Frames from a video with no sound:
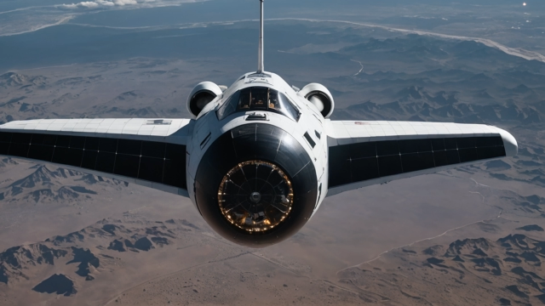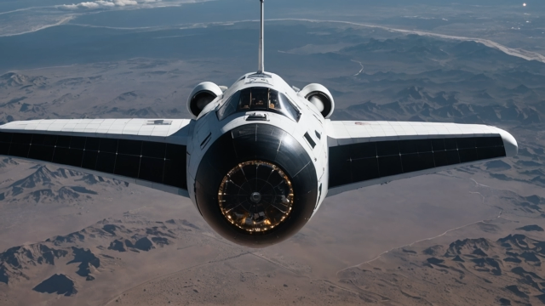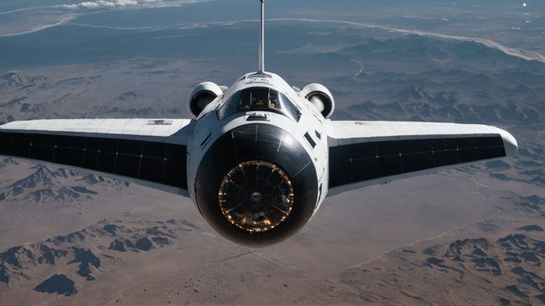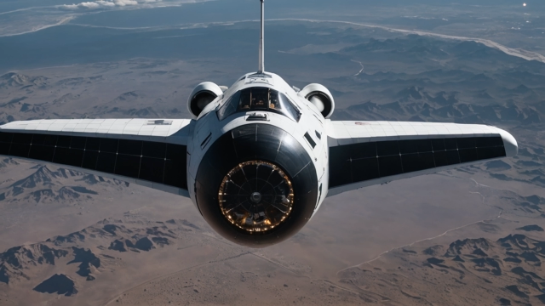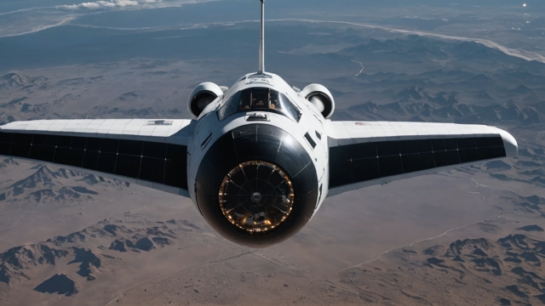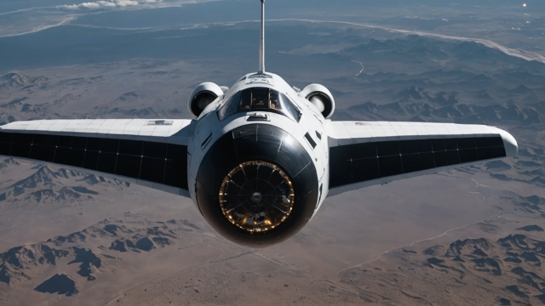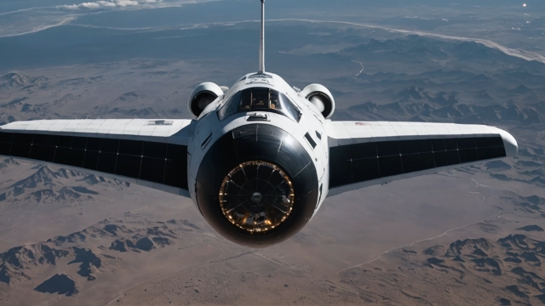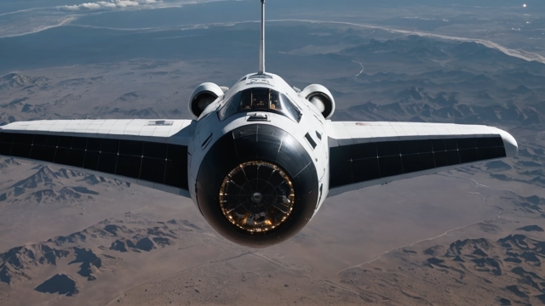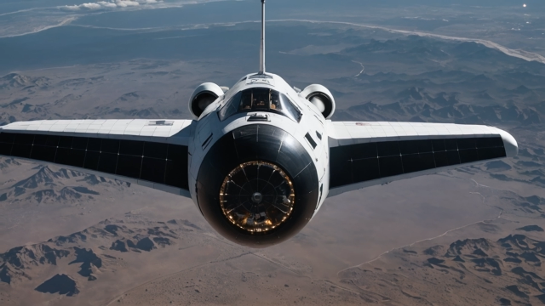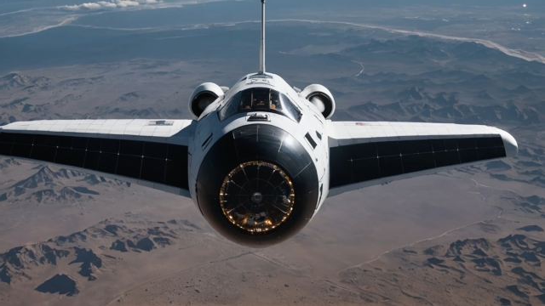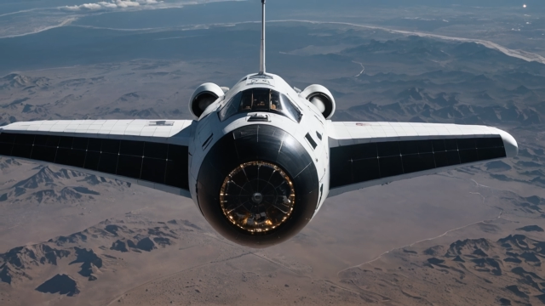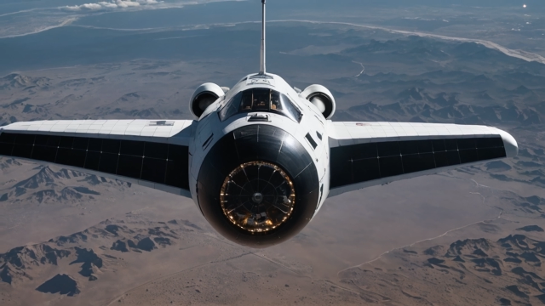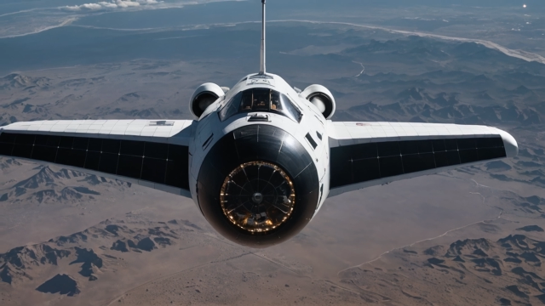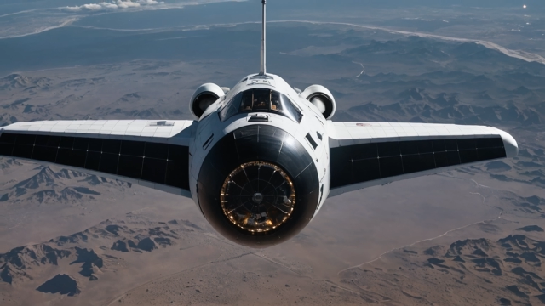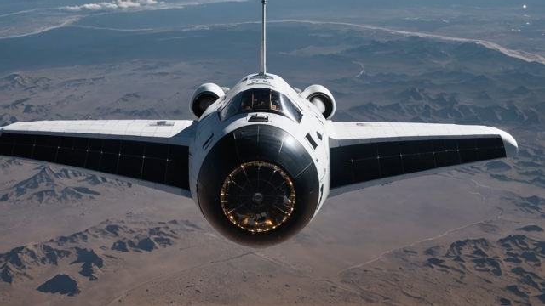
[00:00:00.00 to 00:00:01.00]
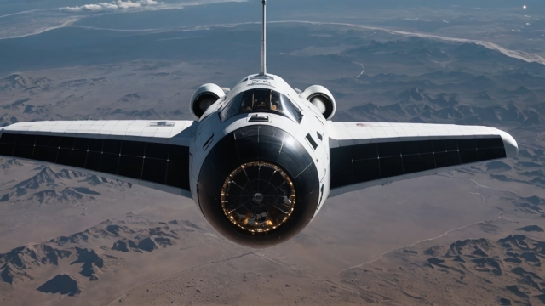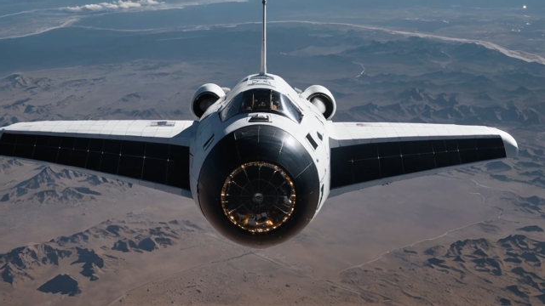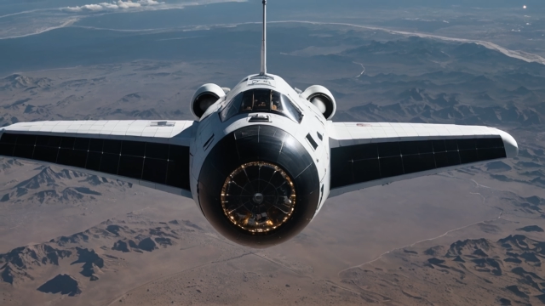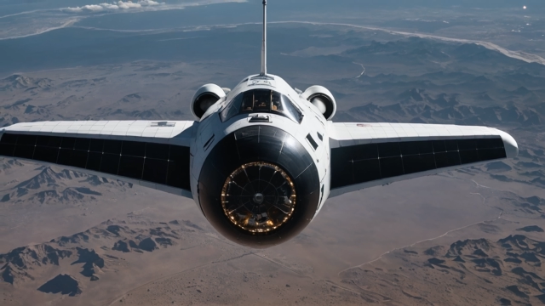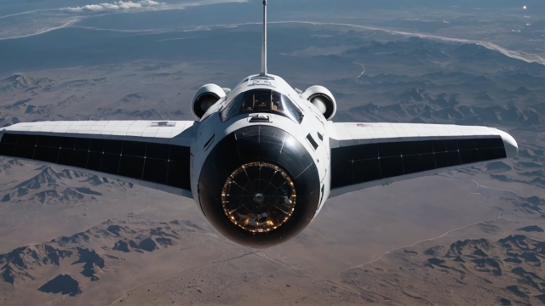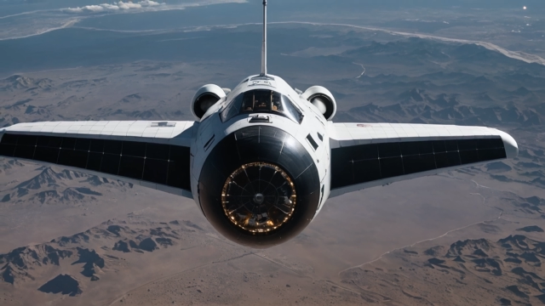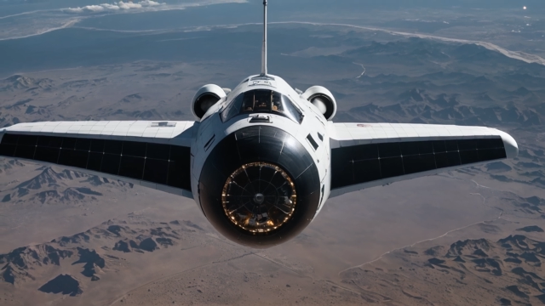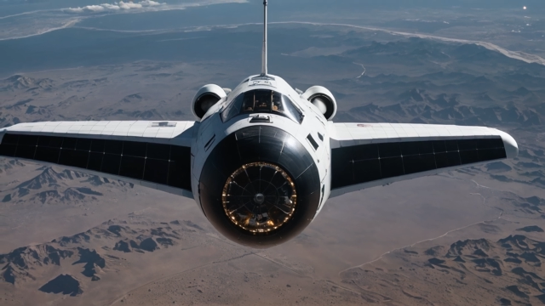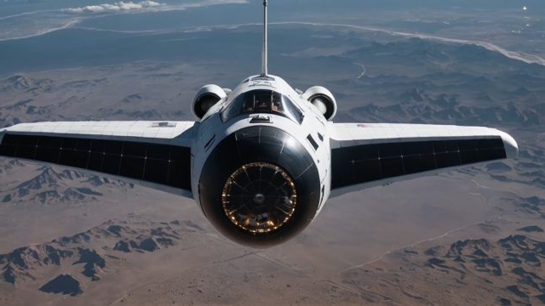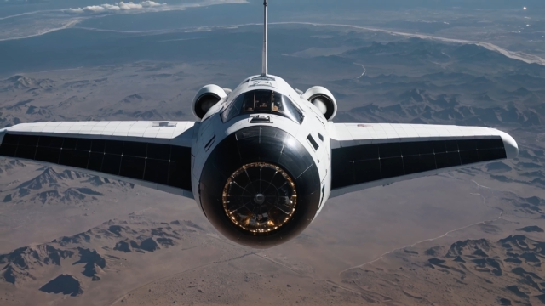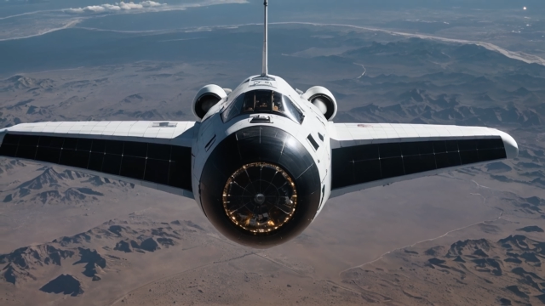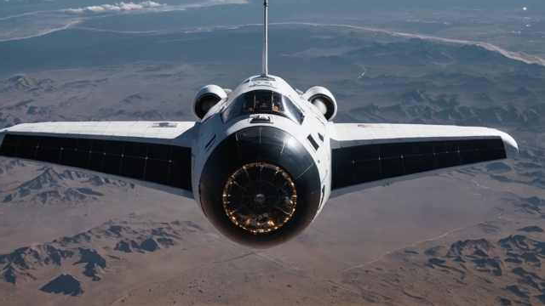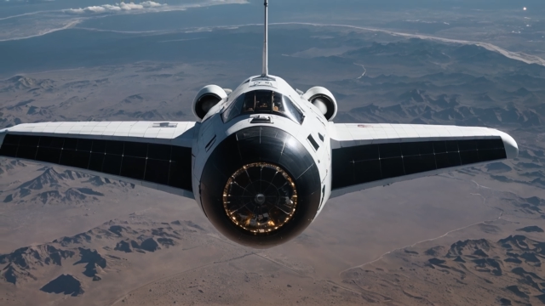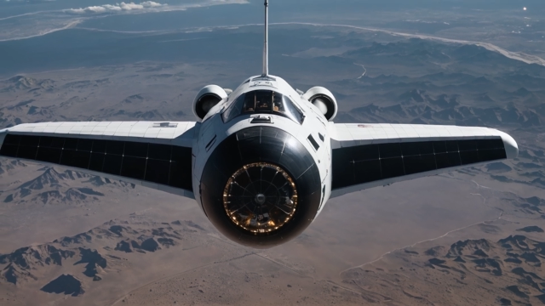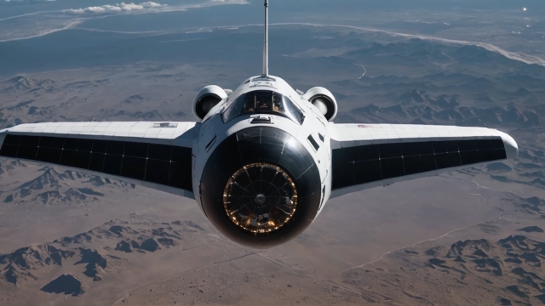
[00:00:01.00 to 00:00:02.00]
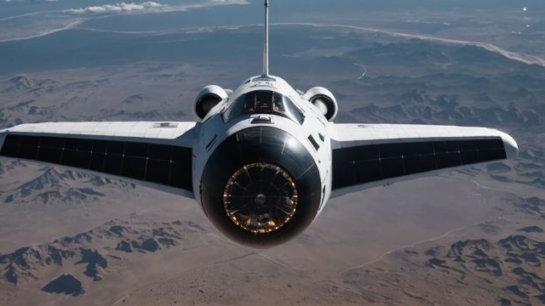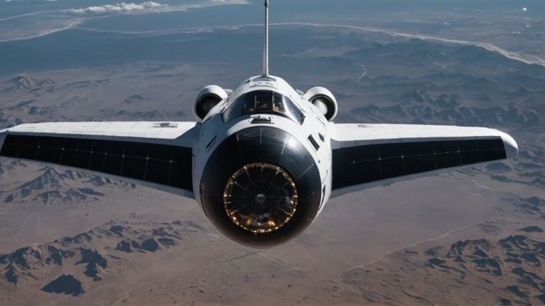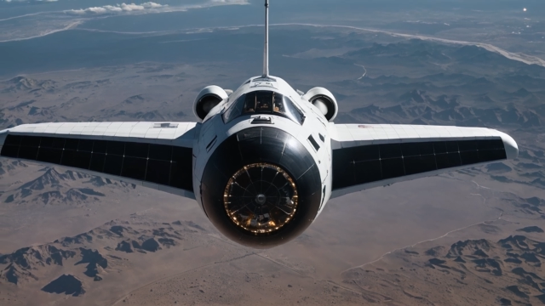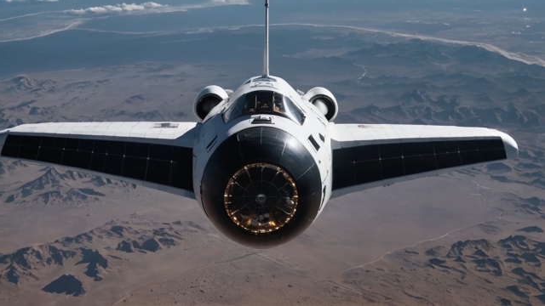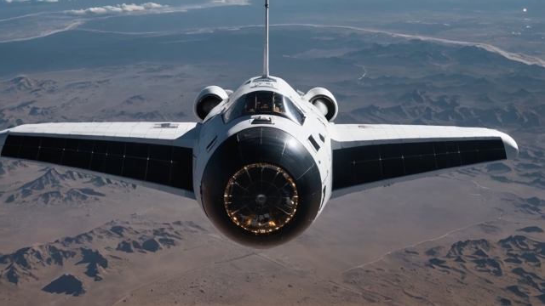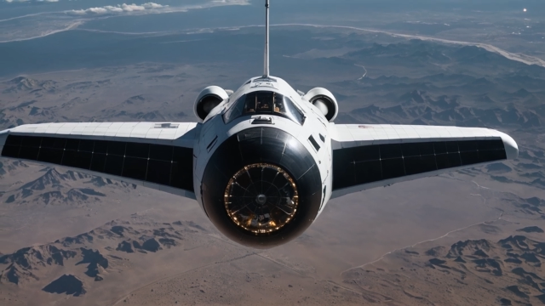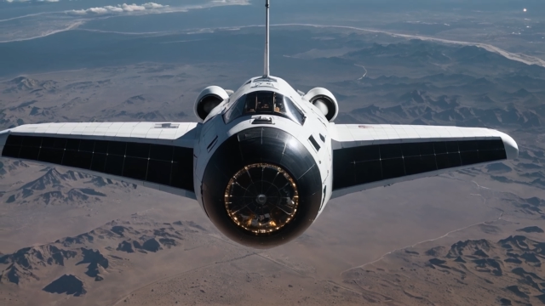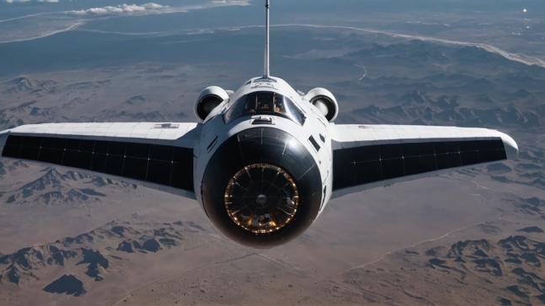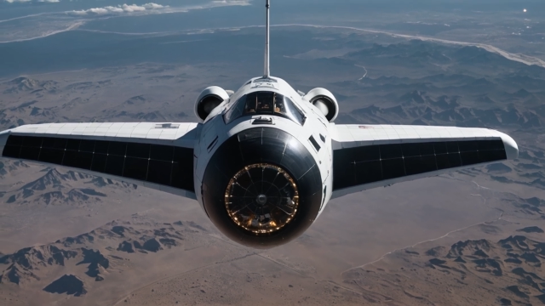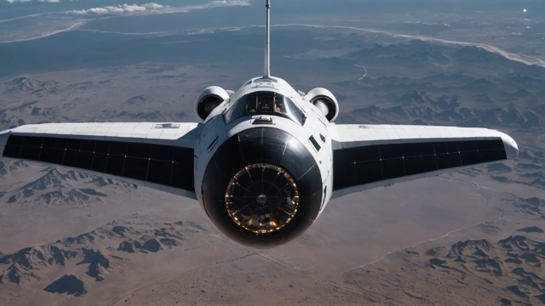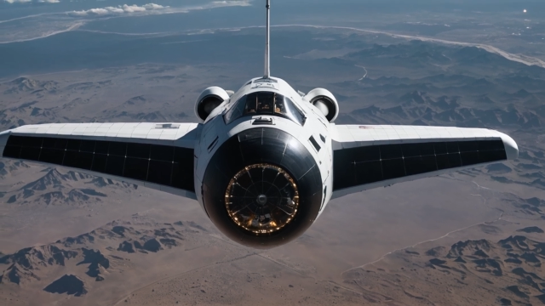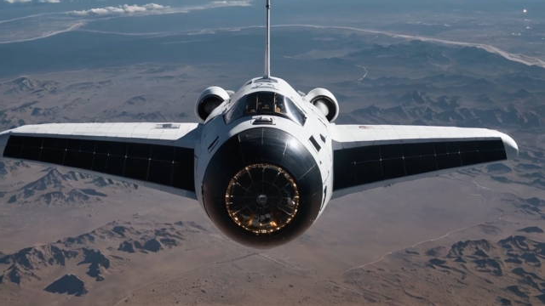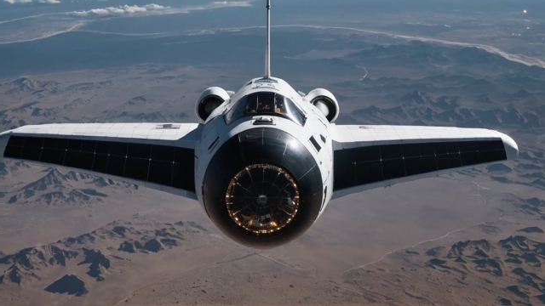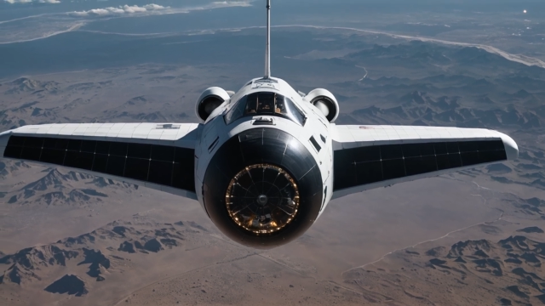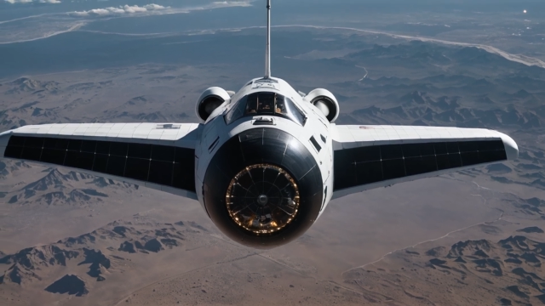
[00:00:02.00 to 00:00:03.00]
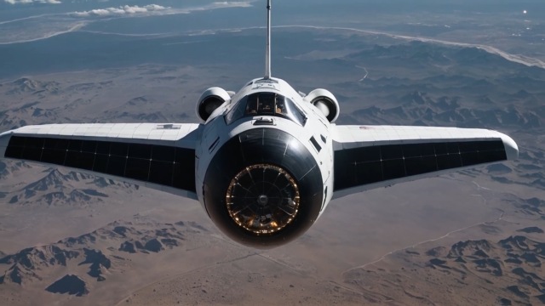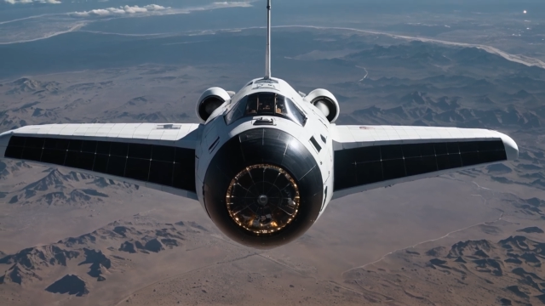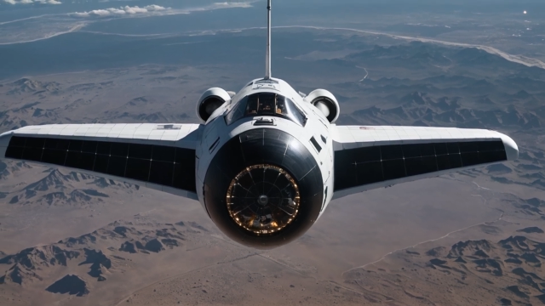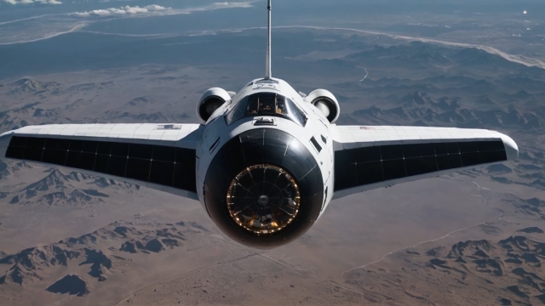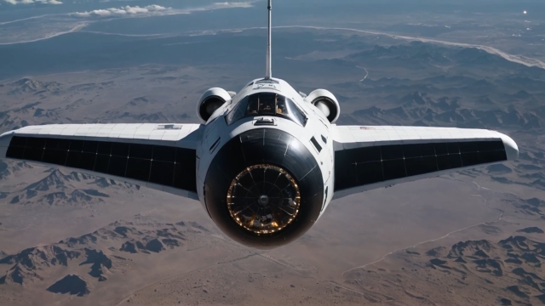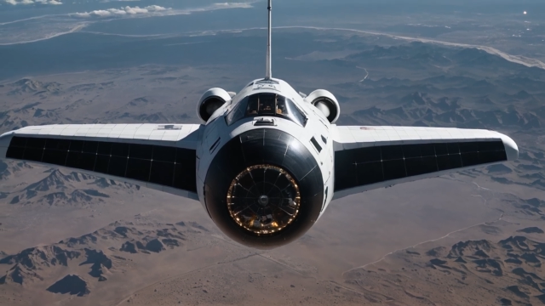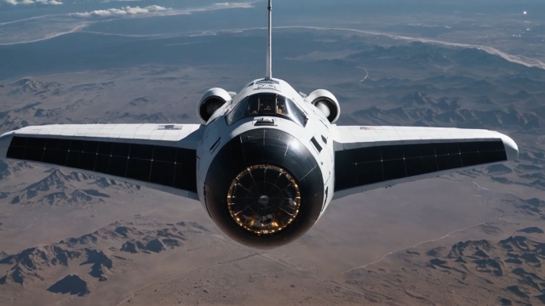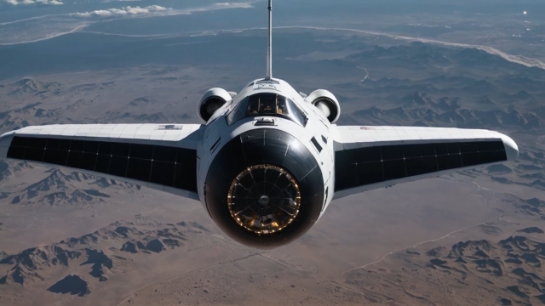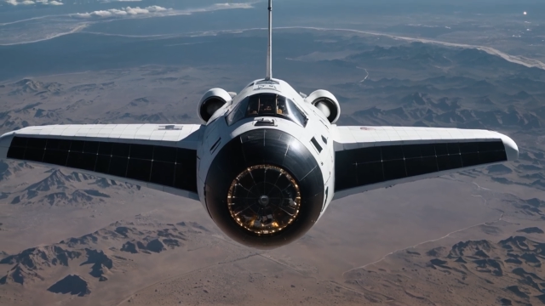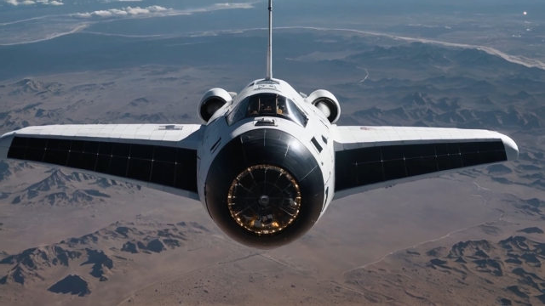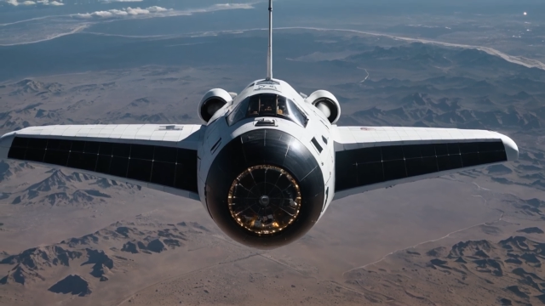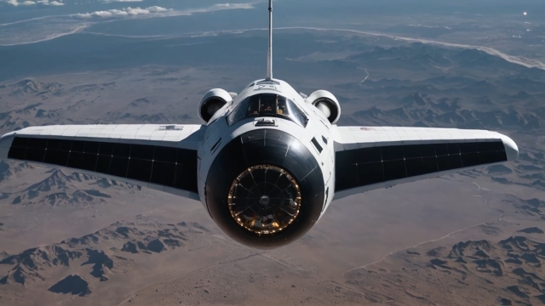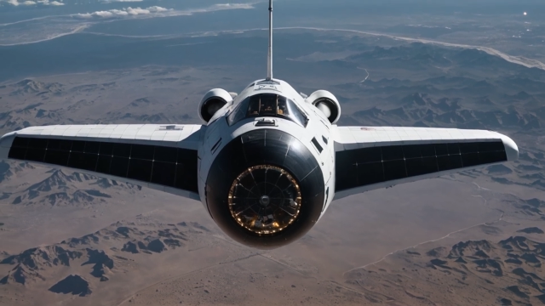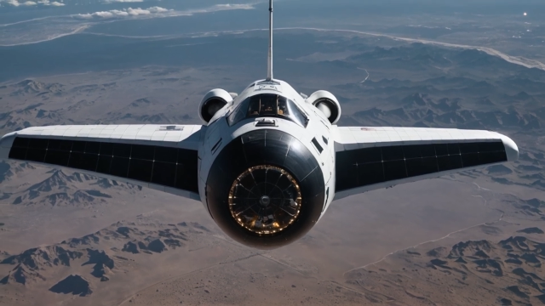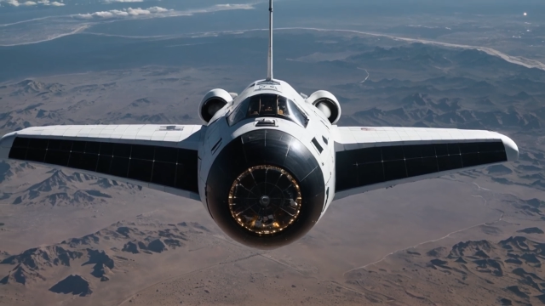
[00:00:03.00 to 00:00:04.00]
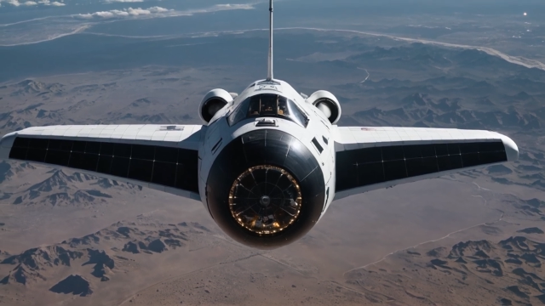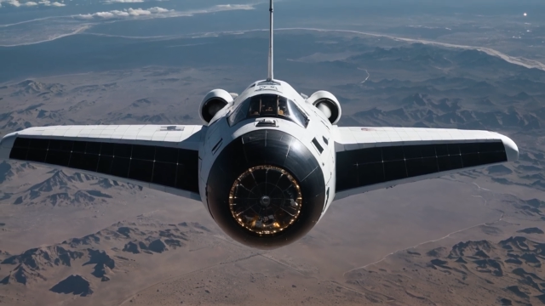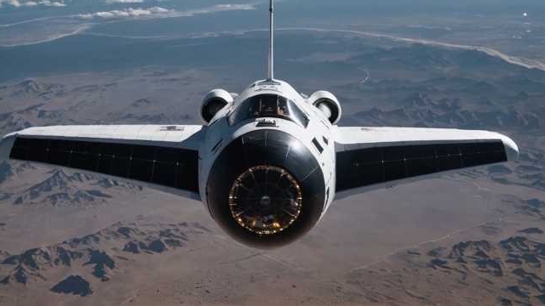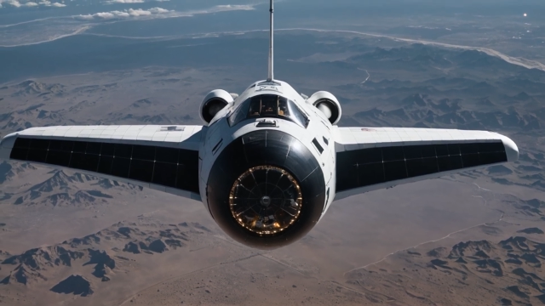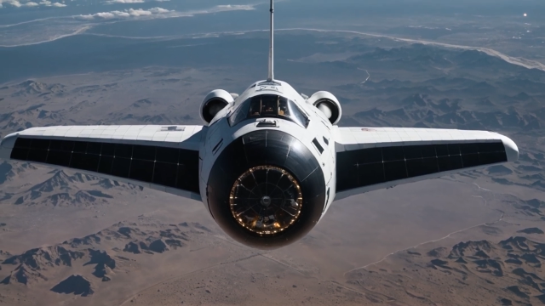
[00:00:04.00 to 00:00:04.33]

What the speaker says: No face is visible, so there are no lips to read.